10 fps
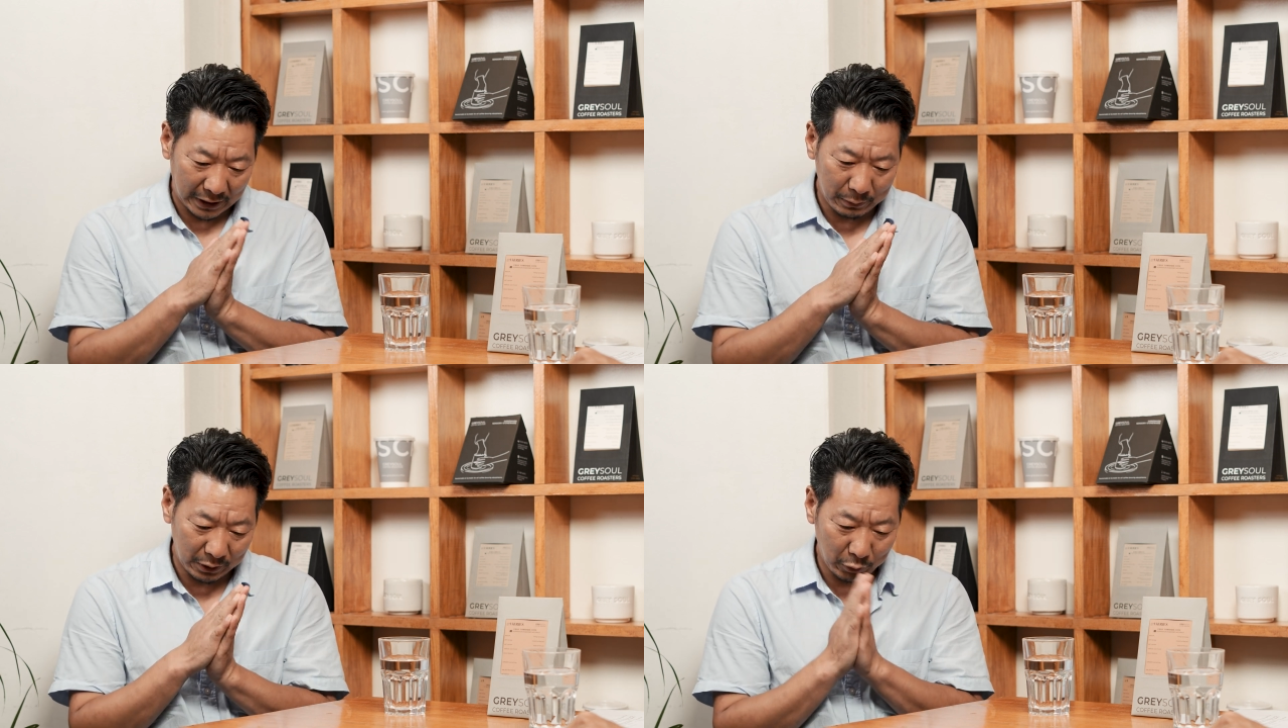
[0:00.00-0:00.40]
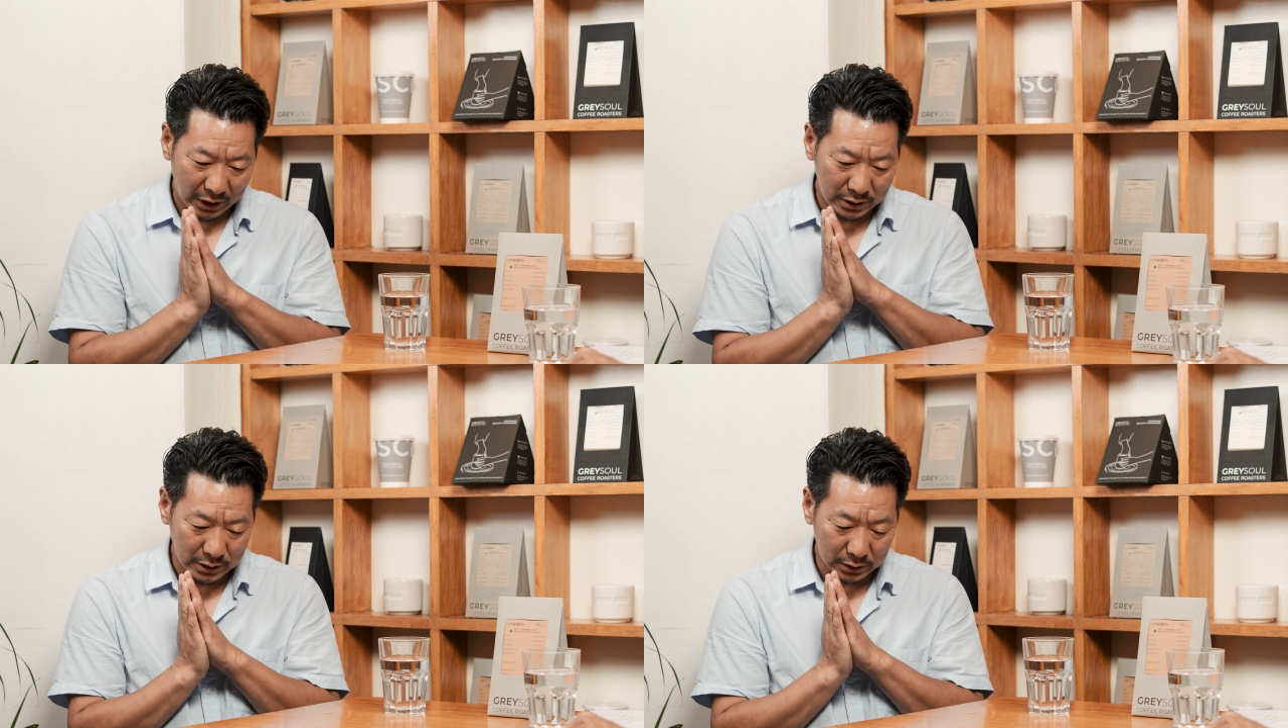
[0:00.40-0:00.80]

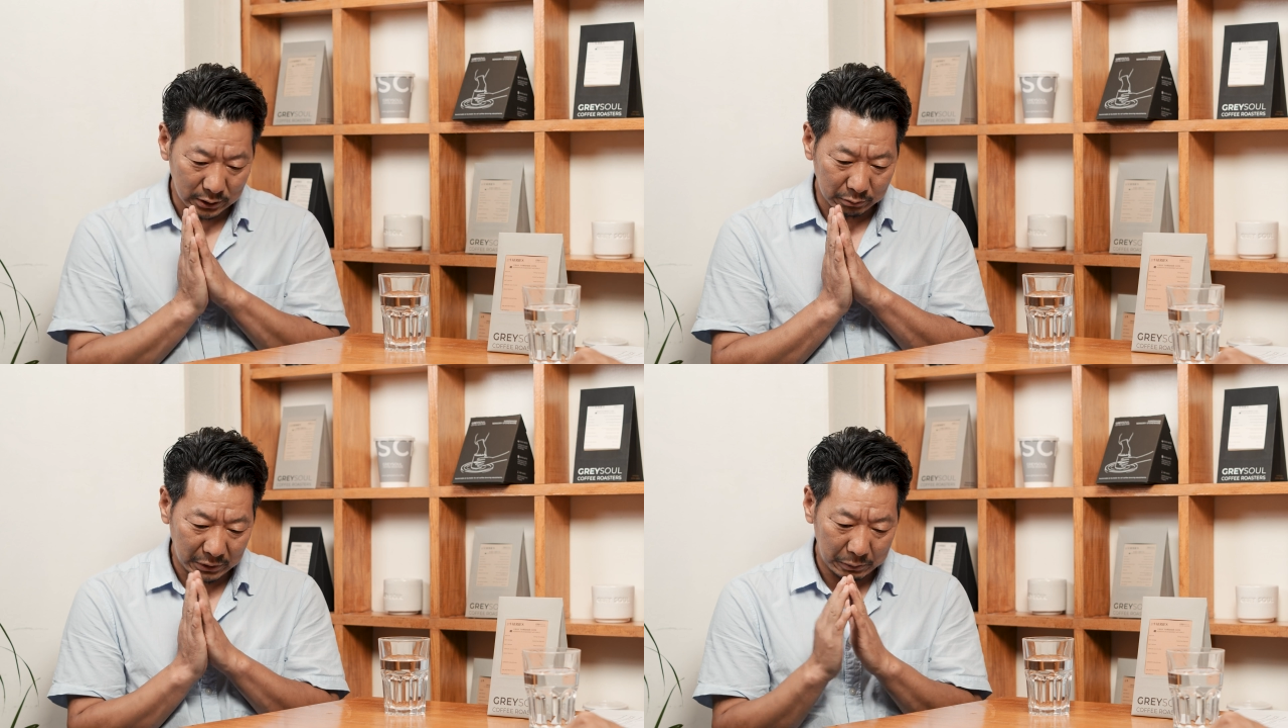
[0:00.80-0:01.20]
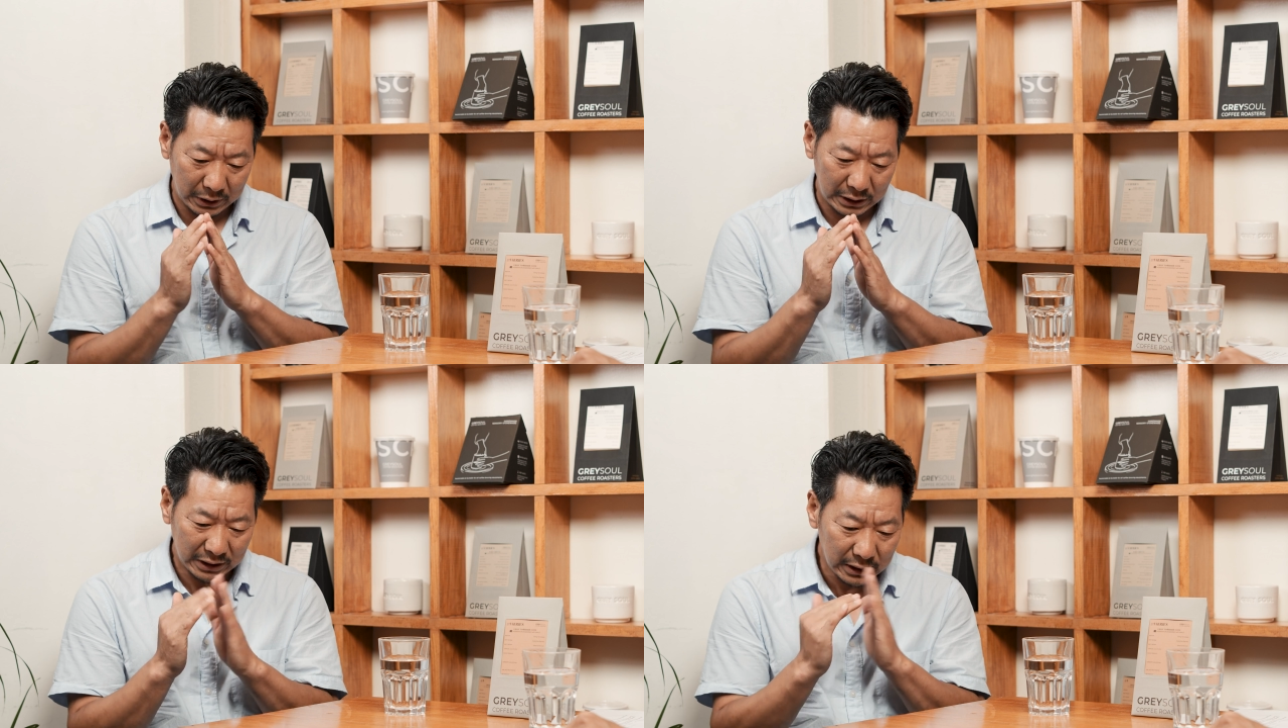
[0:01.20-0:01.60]
farming went
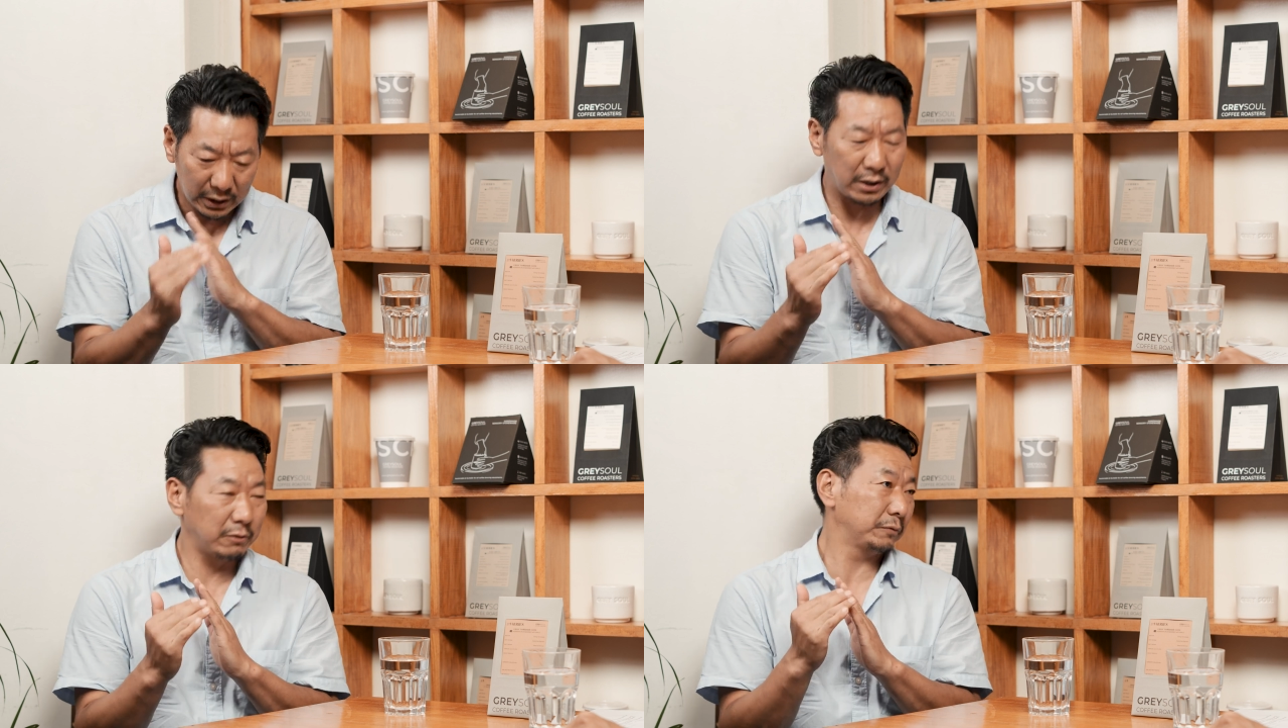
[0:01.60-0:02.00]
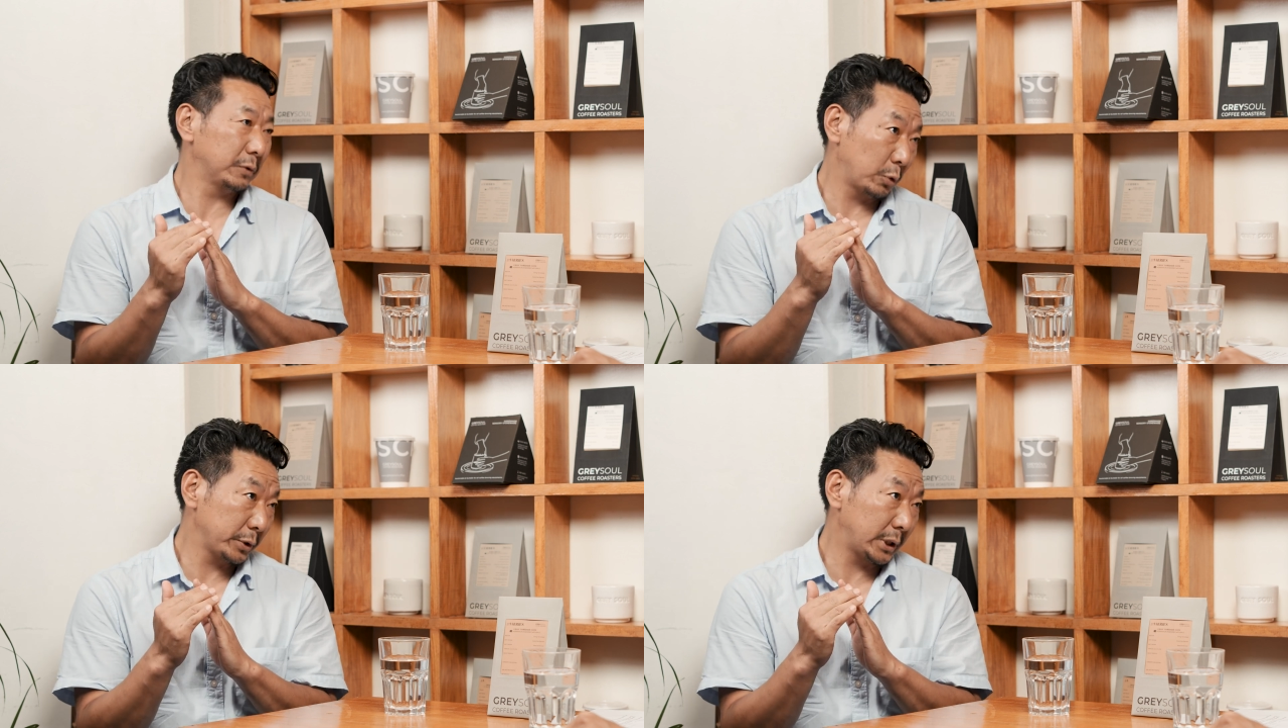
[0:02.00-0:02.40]
maybe a little ahead
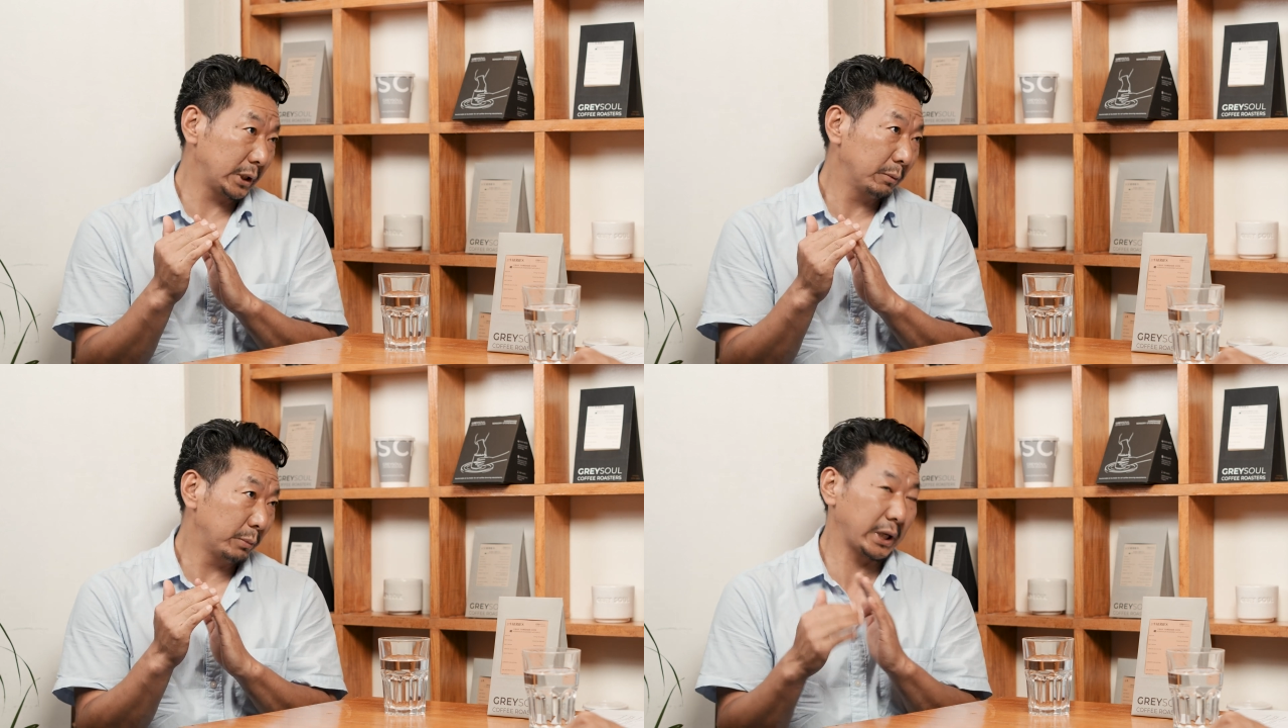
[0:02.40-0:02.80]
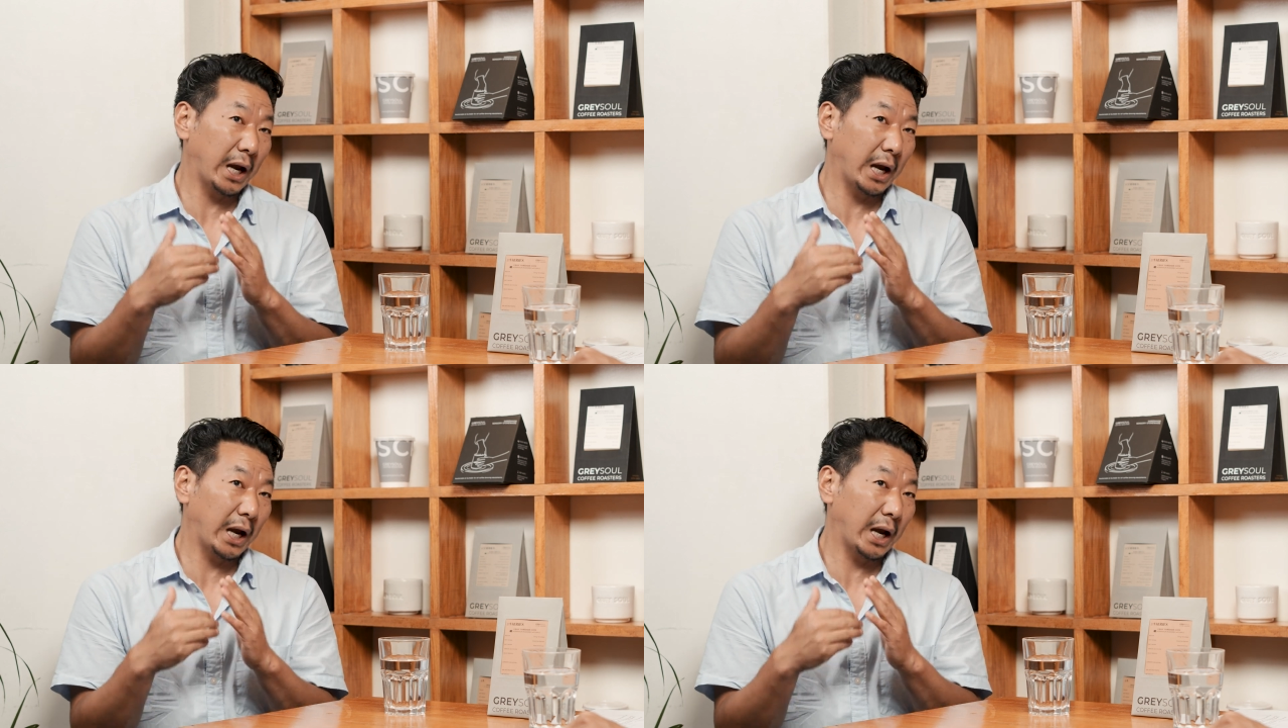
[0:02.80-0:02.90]
of roasting,